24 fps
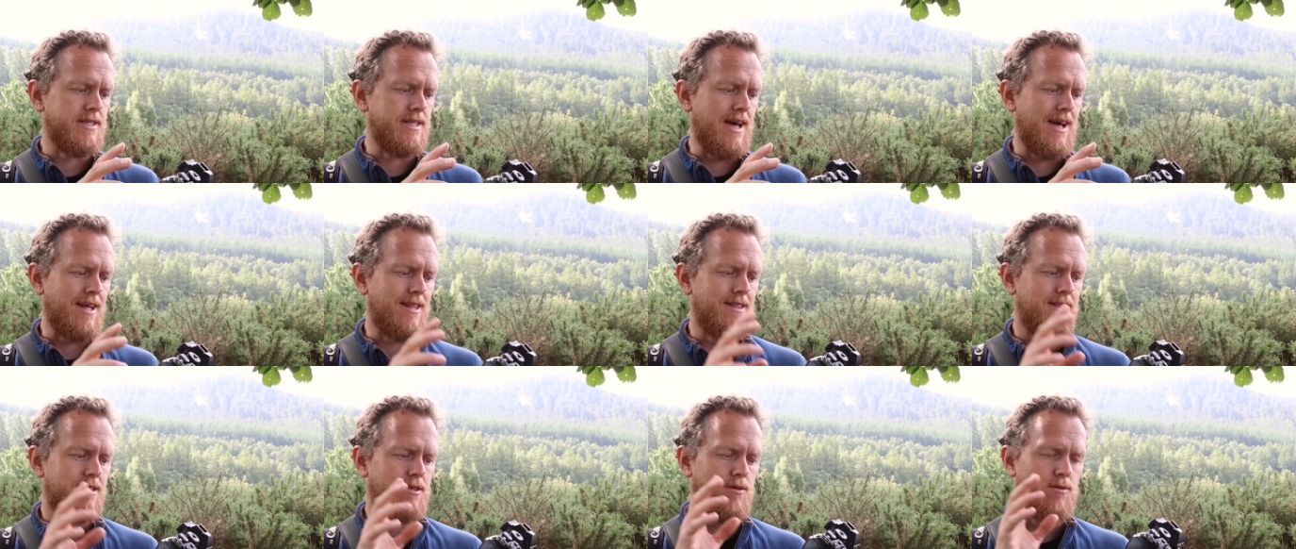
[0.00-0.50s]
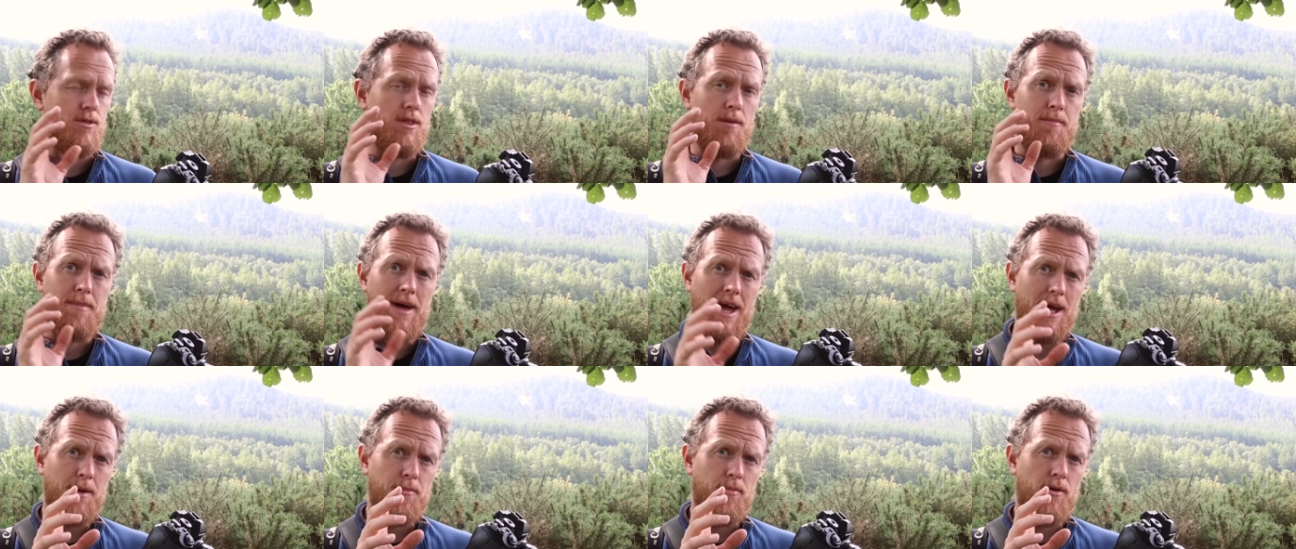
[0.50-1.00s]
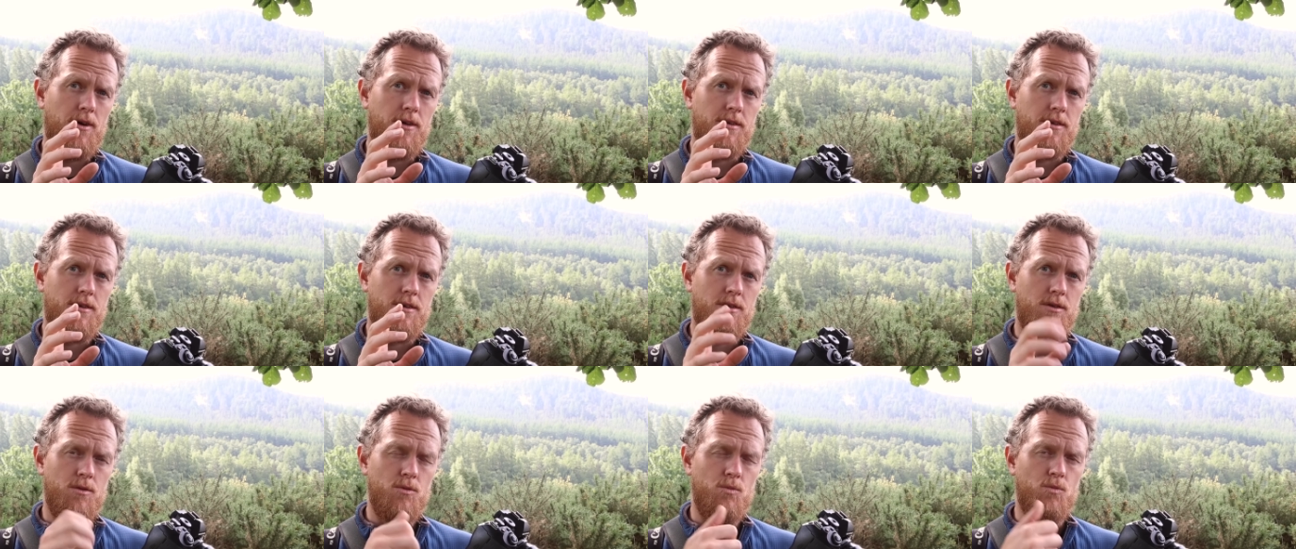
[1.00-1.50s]
that the back
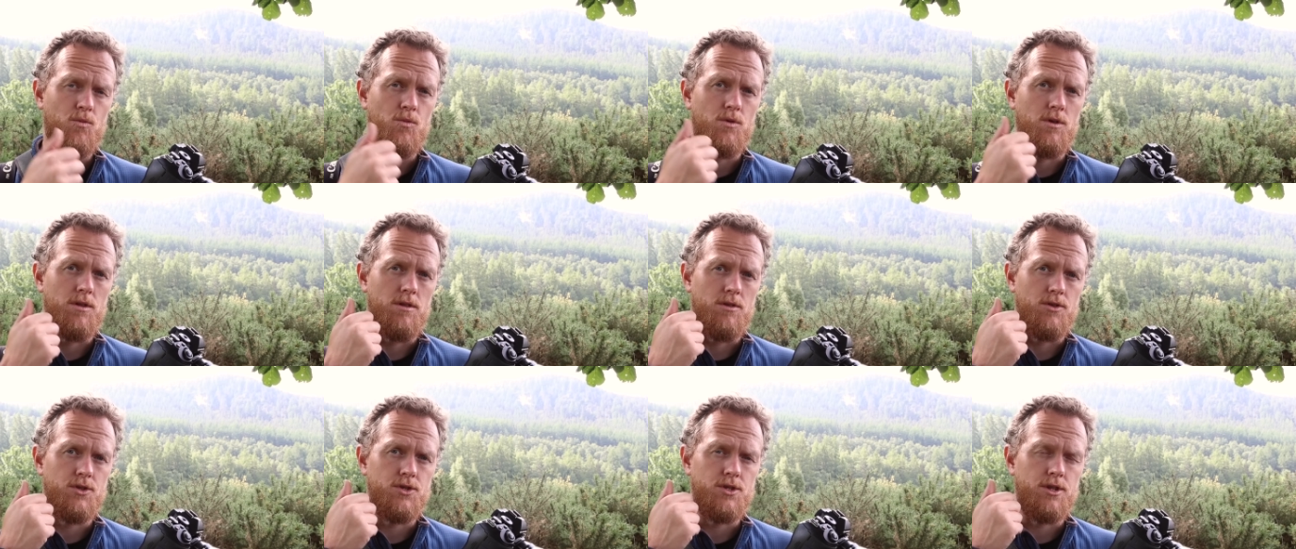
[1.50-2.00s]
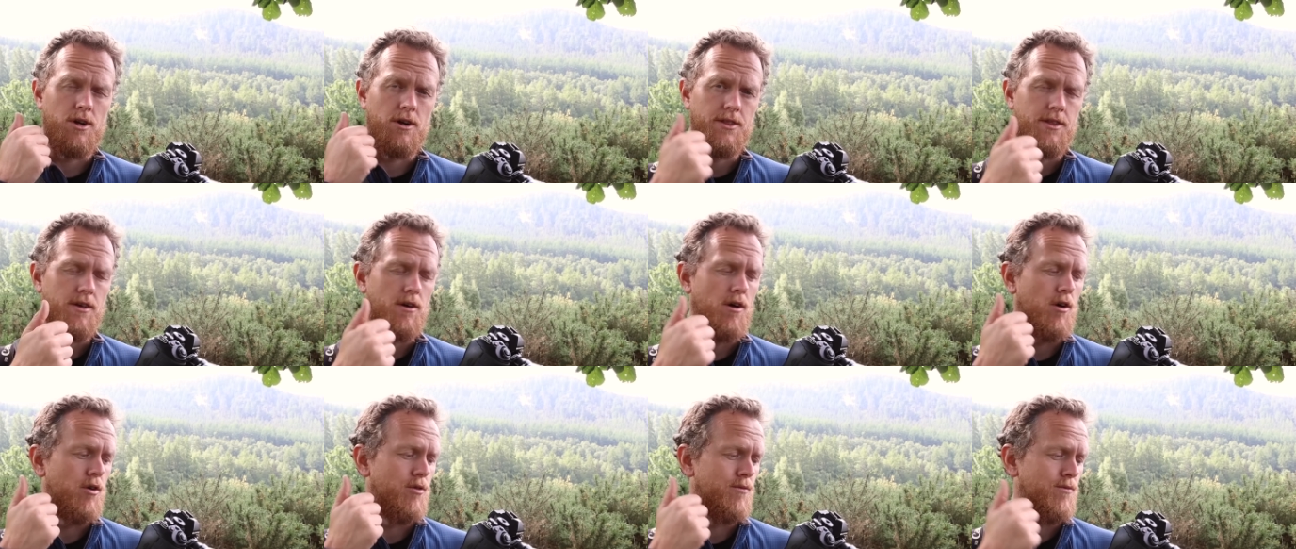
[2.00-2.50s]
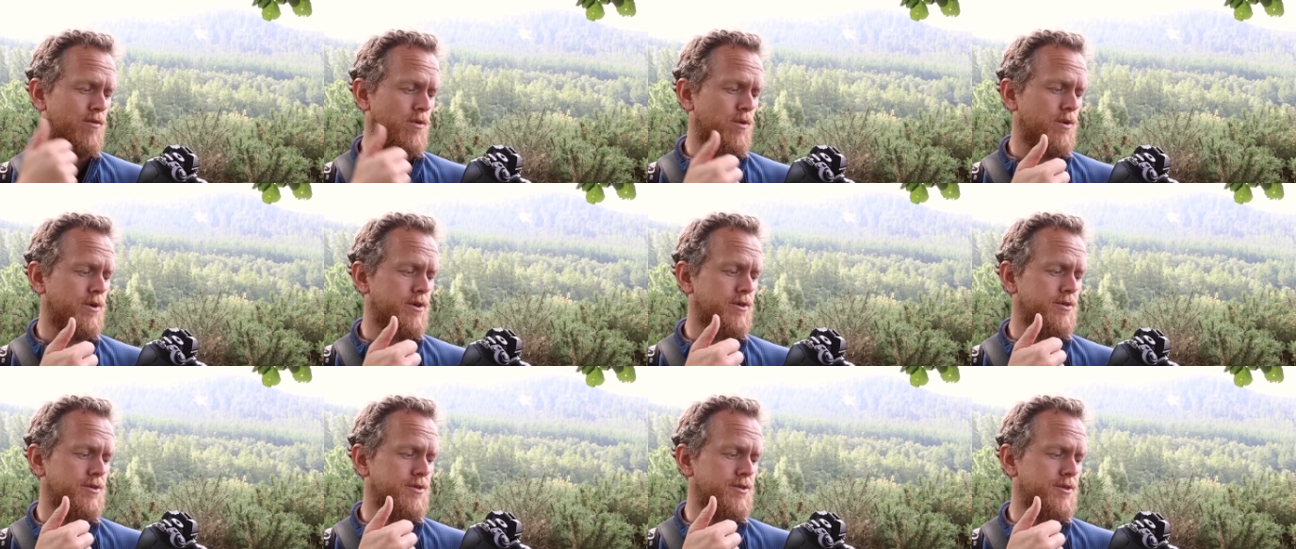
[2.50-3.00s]
button will start the
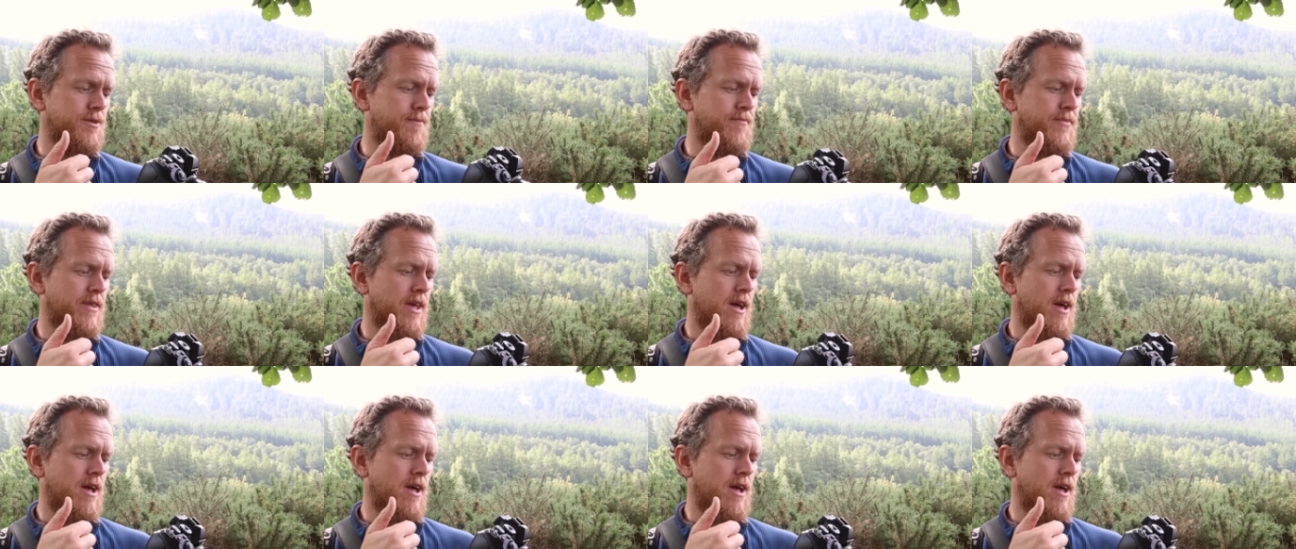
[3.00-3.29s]
autofocus.